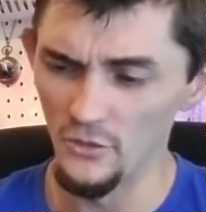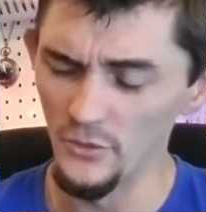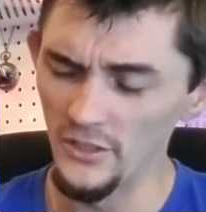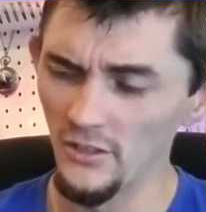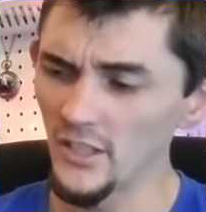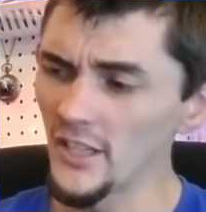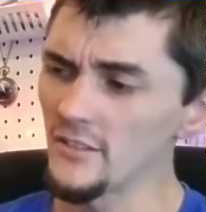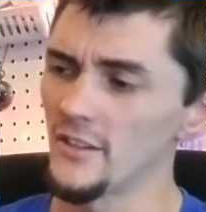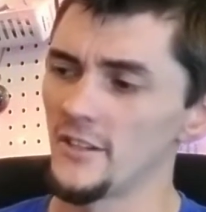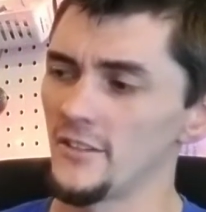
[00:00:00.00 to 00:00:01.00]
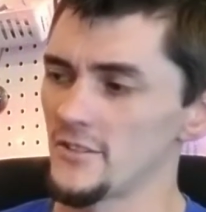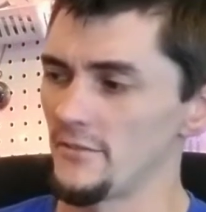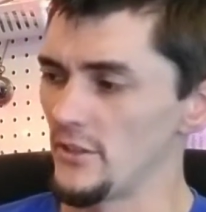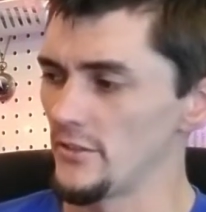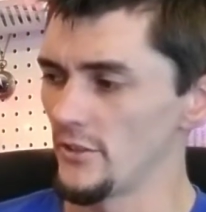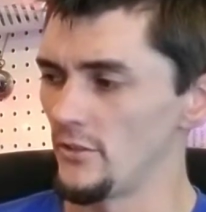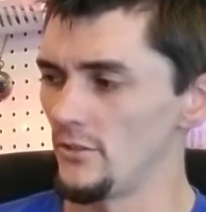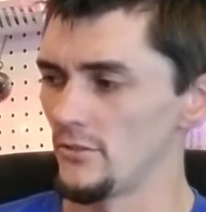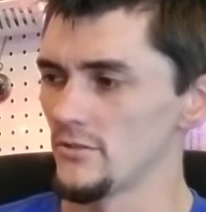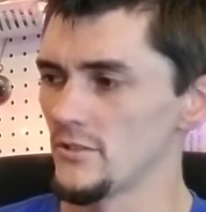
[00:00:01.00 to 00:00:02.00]
when you look under there, there's a few different
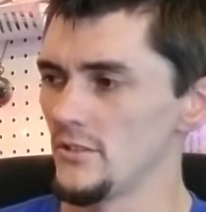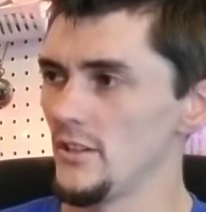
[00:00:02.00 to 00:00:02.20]
holes.